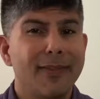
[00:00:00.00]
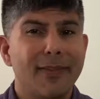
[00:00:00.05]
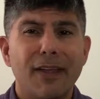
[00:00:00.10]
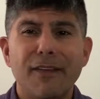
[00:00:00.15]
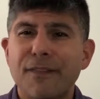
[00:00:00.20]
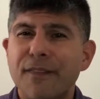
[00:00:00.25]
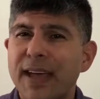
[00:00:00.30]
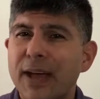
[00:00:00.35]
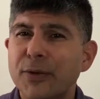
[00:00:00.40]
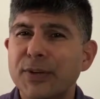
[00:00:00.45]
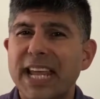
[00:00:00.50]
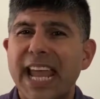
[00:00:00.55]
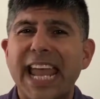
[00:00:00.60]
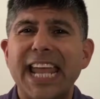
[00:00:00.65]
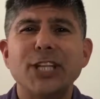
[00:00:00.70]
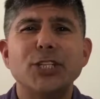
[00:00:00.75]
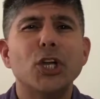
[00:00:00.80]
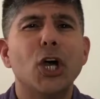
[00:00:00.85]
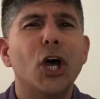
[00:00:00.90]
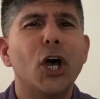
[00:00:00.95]
They found
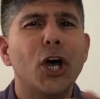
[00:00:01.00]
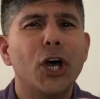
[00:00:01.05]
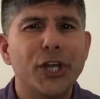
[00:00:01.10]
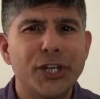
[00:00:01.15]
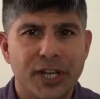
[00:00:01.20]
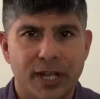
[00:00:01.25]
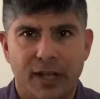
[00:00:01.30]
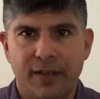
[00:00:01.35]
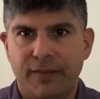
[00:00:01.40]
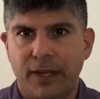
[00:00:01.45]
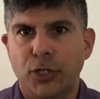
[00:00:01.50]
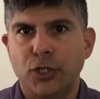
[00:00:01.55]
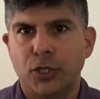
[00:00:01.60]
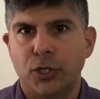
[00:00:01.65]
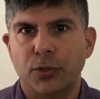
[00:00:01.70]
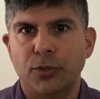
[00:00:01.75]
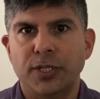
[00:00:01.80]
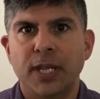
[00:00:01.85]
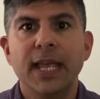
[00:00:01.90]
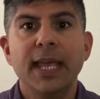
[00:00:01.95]
a ton of
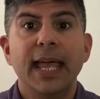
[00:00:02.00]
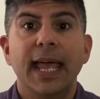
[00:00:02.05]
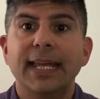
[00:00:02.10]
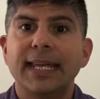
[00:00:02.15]
issues